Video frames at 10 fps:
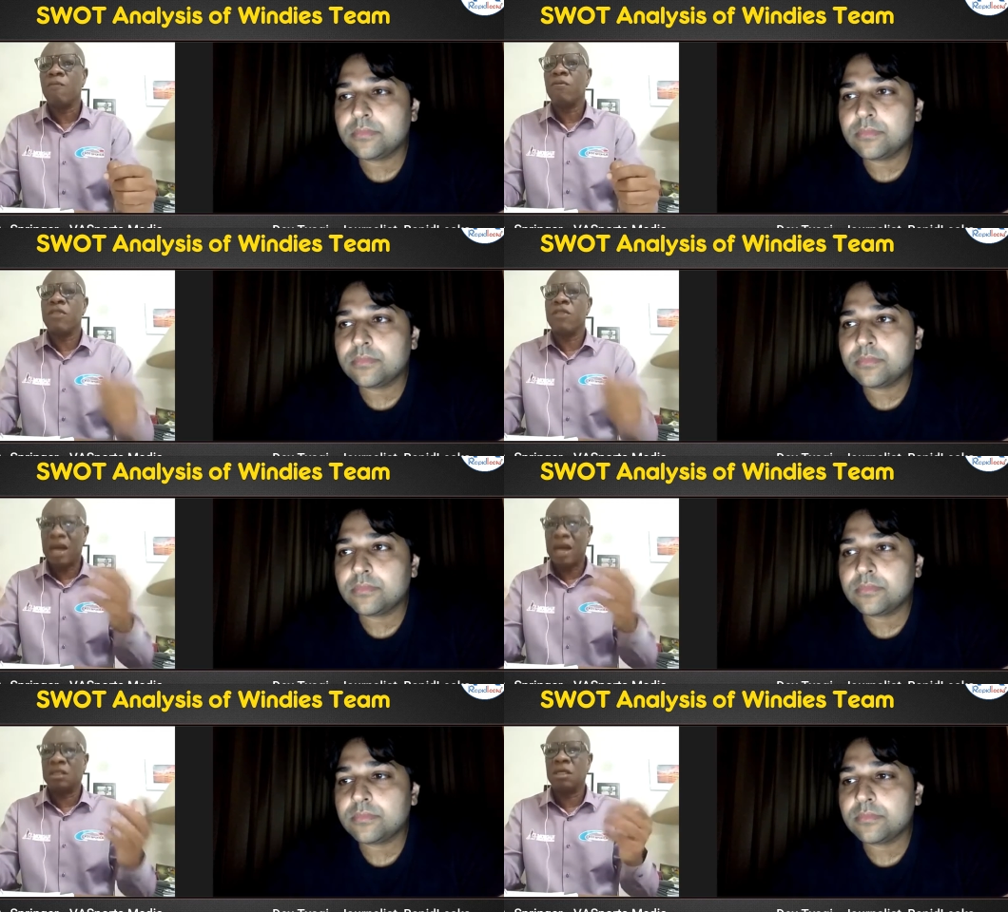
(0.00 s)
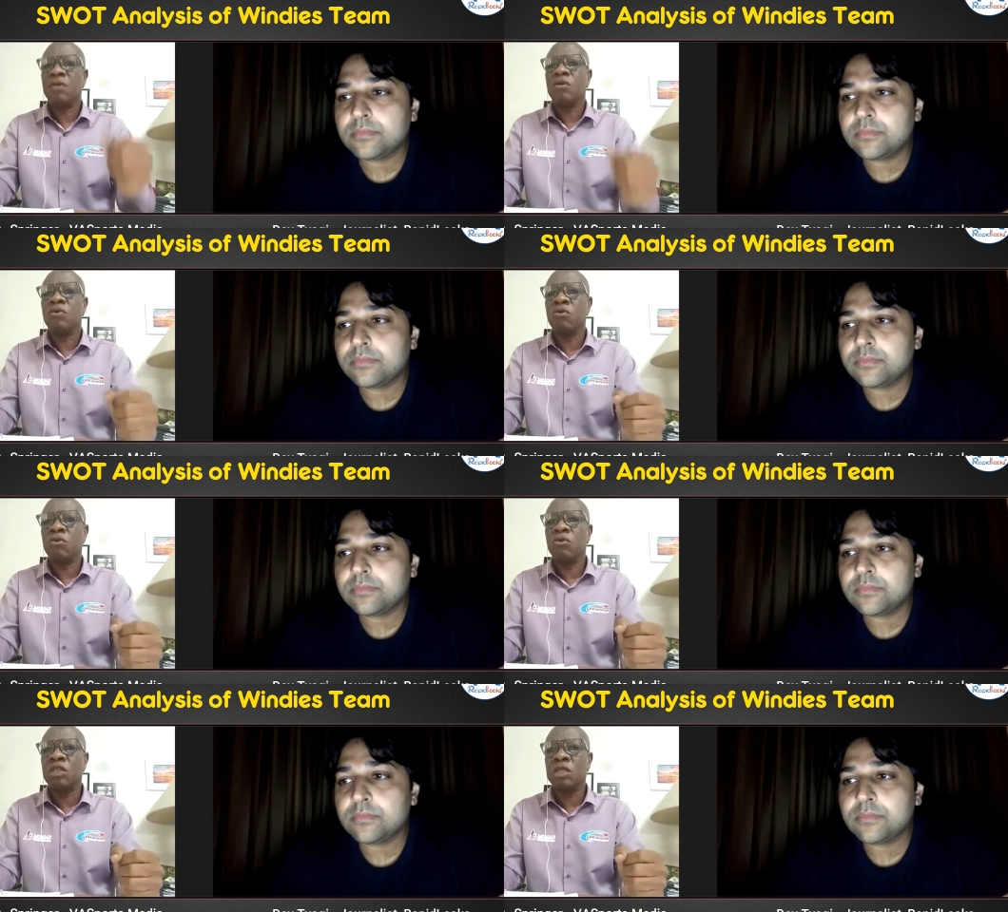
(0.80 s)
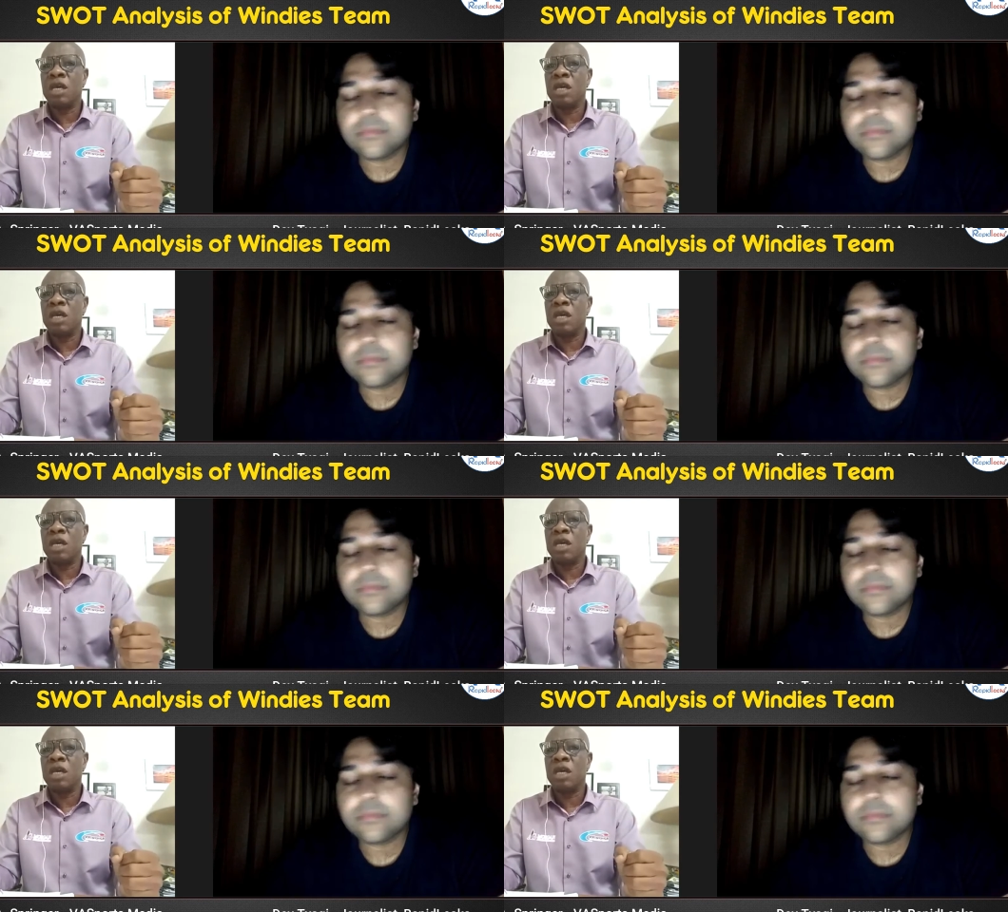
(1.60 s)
Speaker 1: that Chris